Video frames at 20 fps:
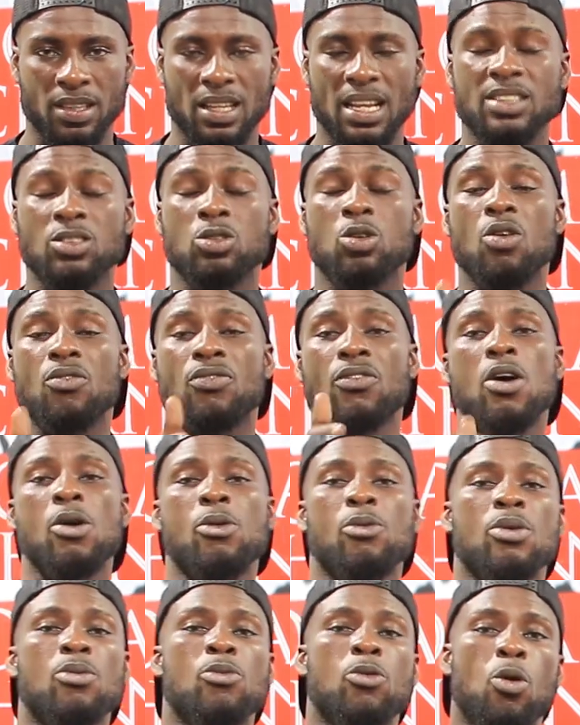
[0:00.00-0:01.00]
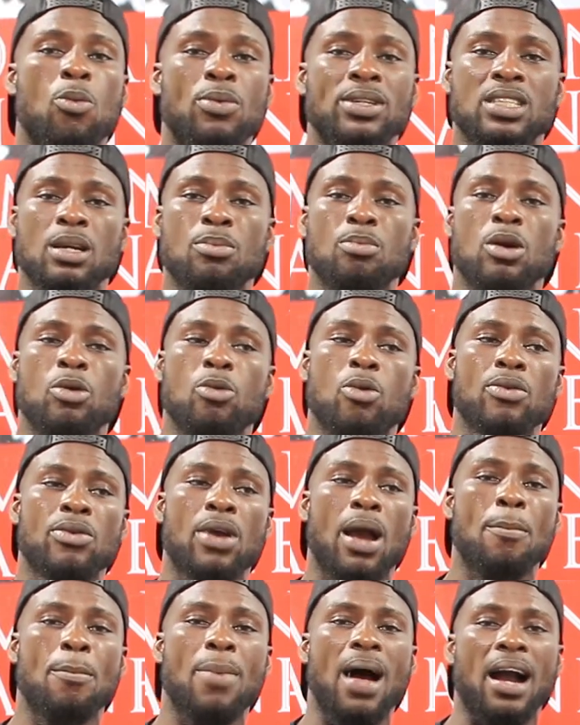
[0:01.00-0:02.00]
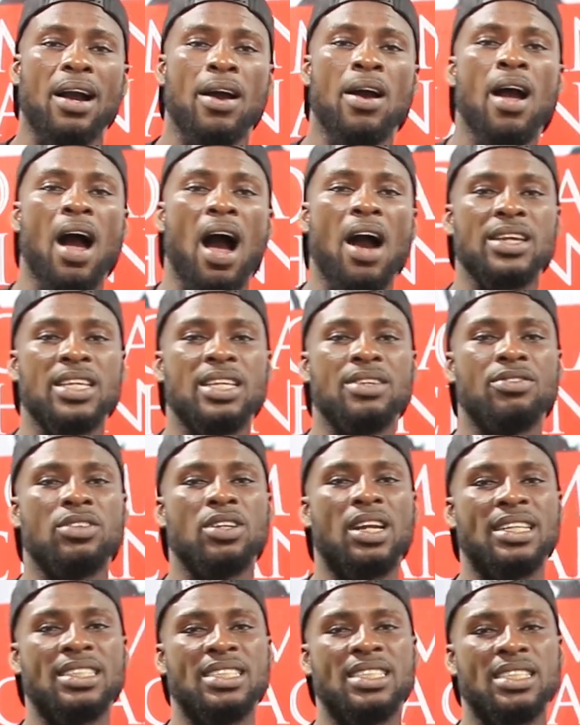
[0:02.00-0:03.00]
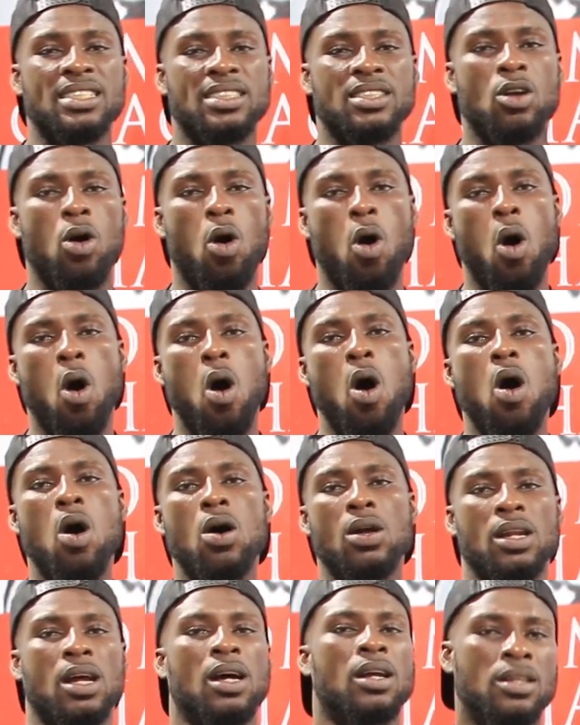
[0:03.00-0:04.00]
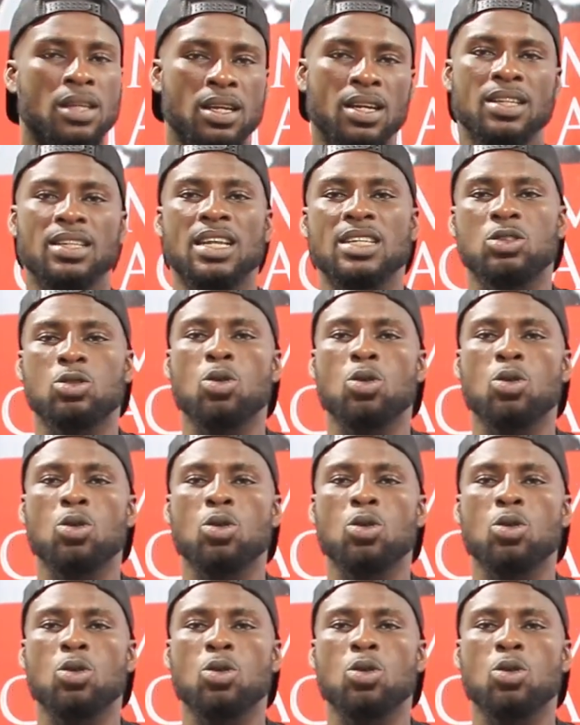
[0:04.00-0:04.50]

Let's go for a quick commercial break. When we are back, I'll give you the gist on the